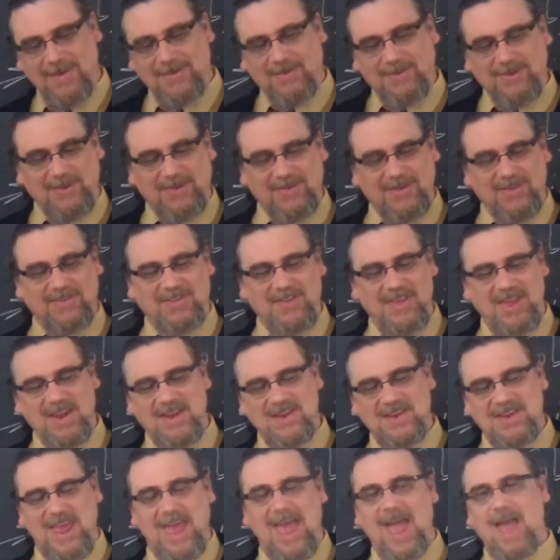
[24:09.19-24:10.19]
So he says the
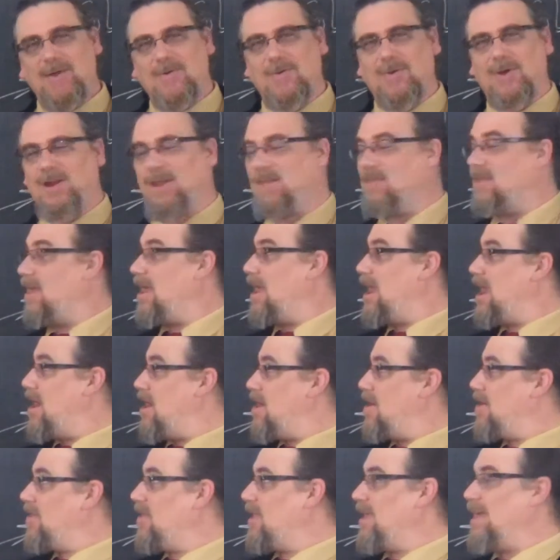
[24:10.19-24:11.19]
integrity, the
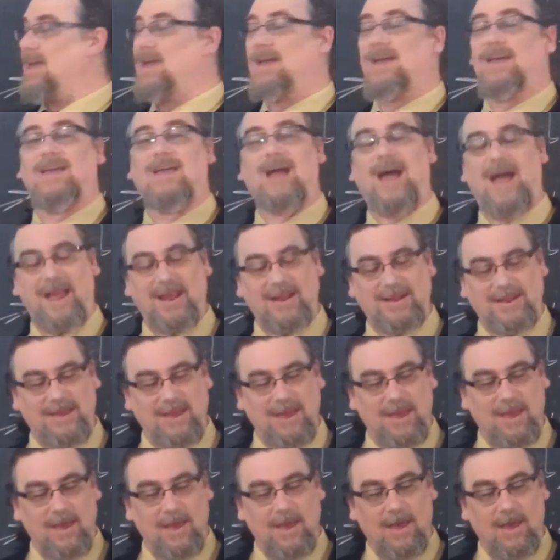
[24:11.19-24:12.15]
Ehrlichkeit